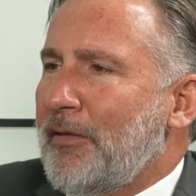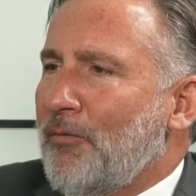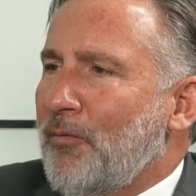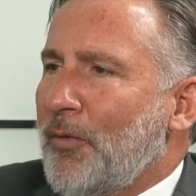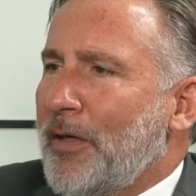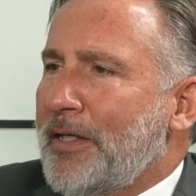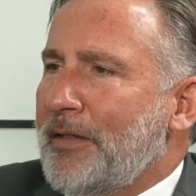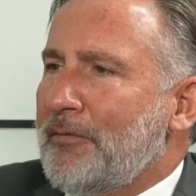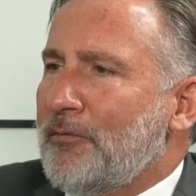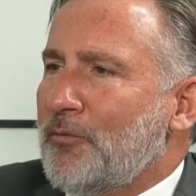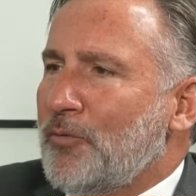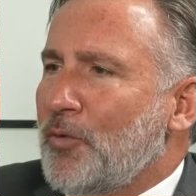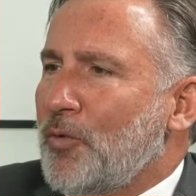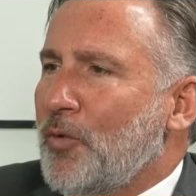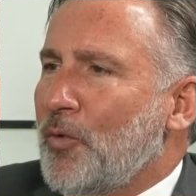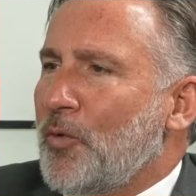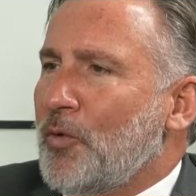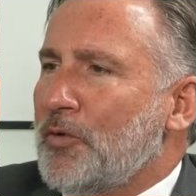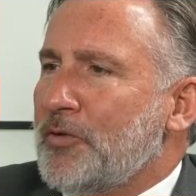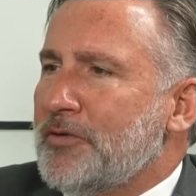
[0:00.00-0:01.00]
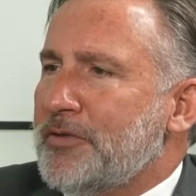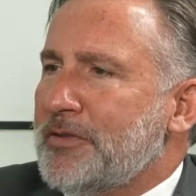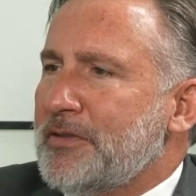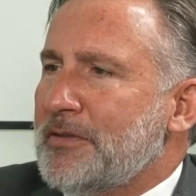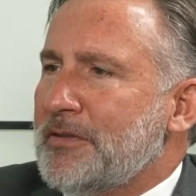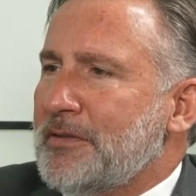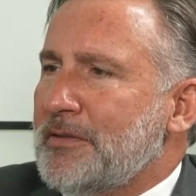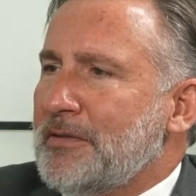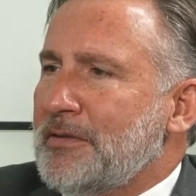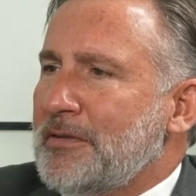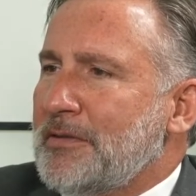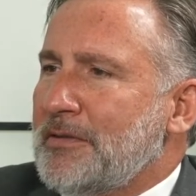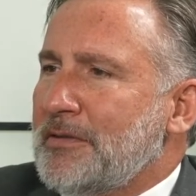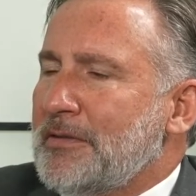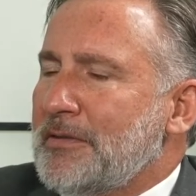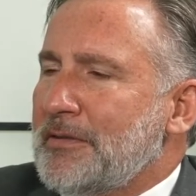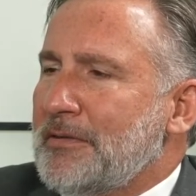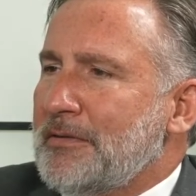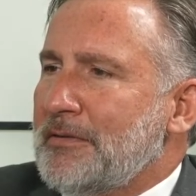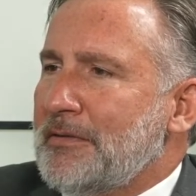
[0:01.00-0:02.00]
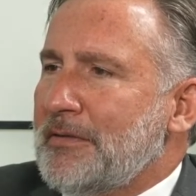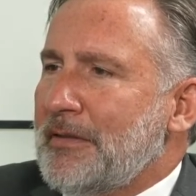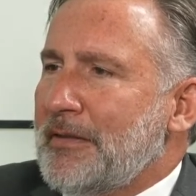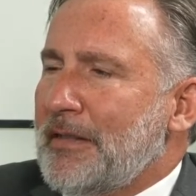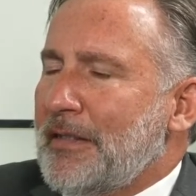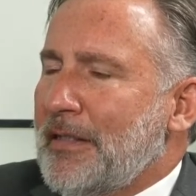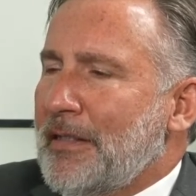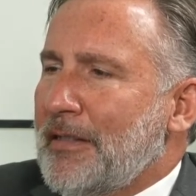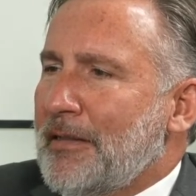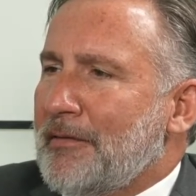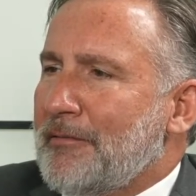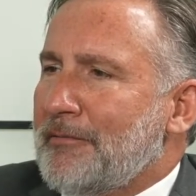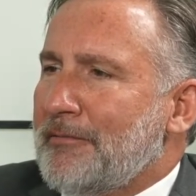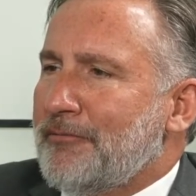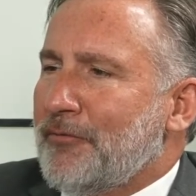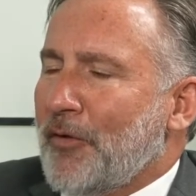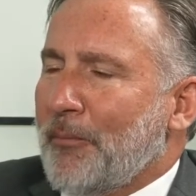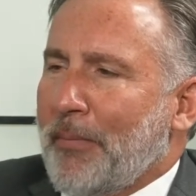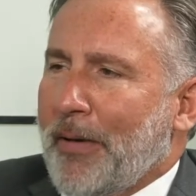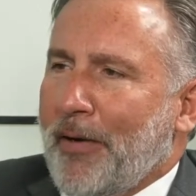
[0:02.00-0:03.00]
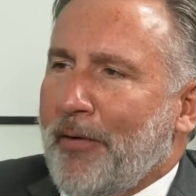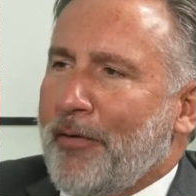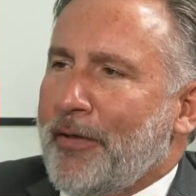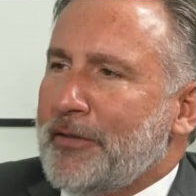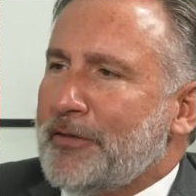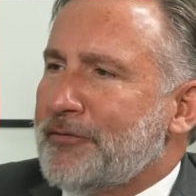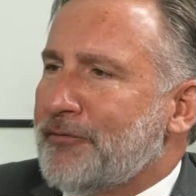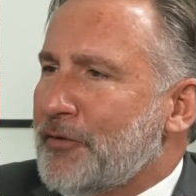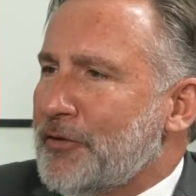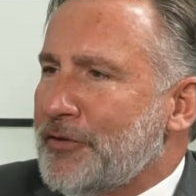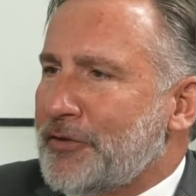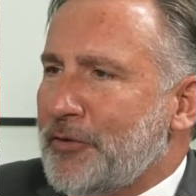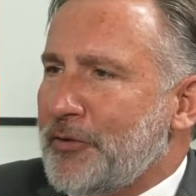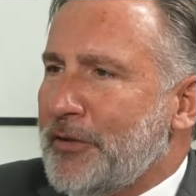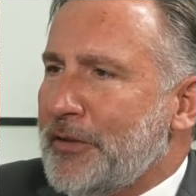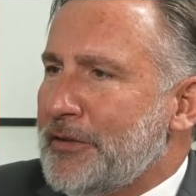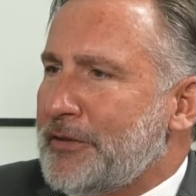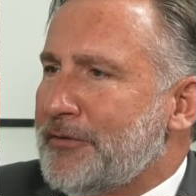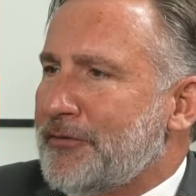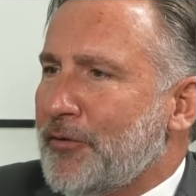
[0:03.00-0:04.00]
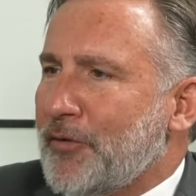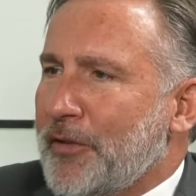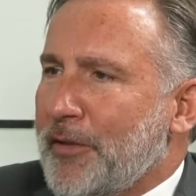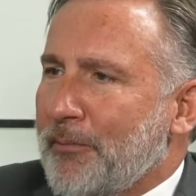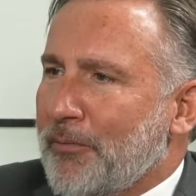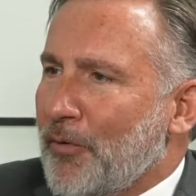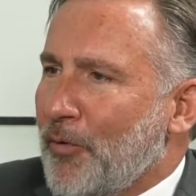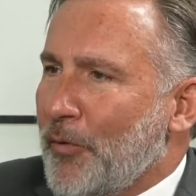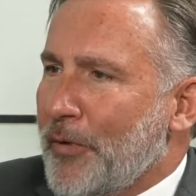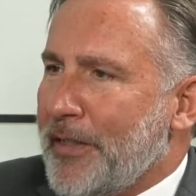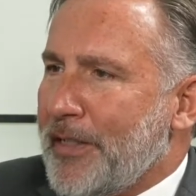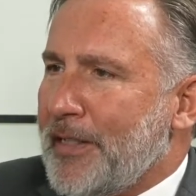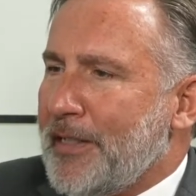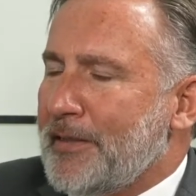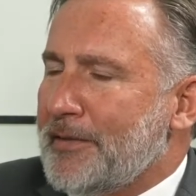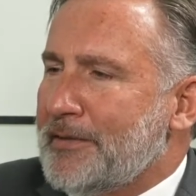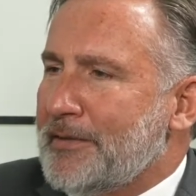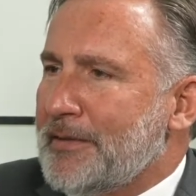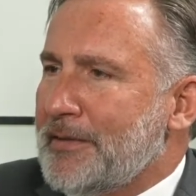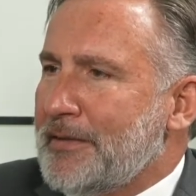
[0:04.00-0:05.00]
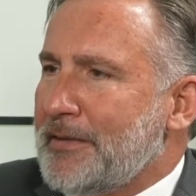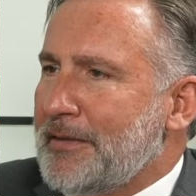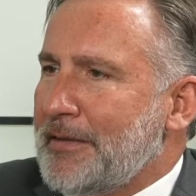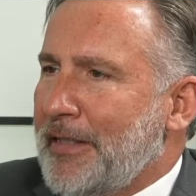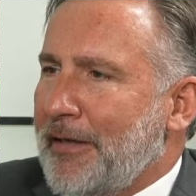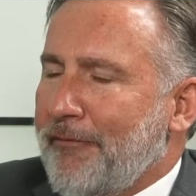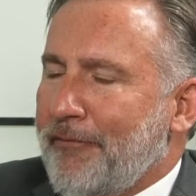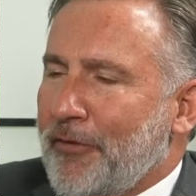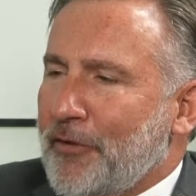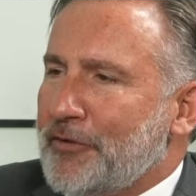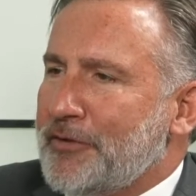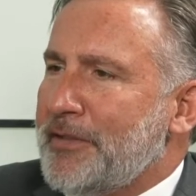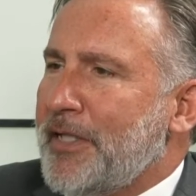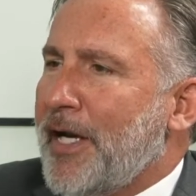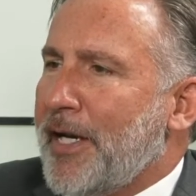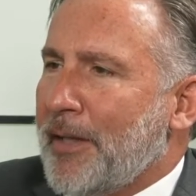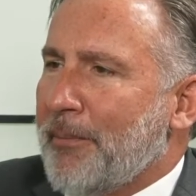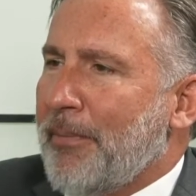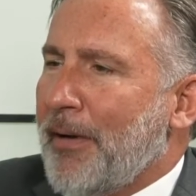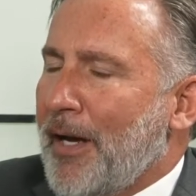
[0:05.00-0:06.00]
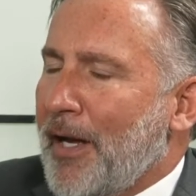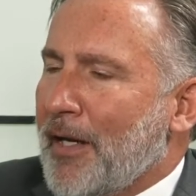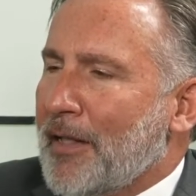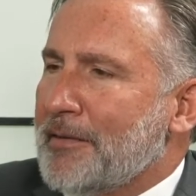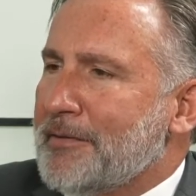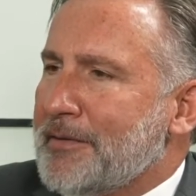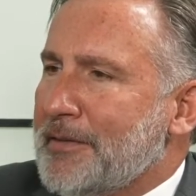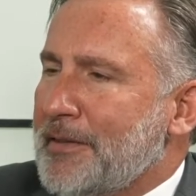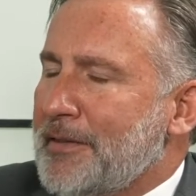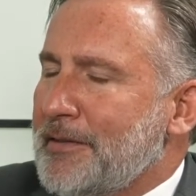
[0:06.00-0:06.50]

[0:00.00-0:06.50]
what rules for parents, for students, for employees, if there's not a policy?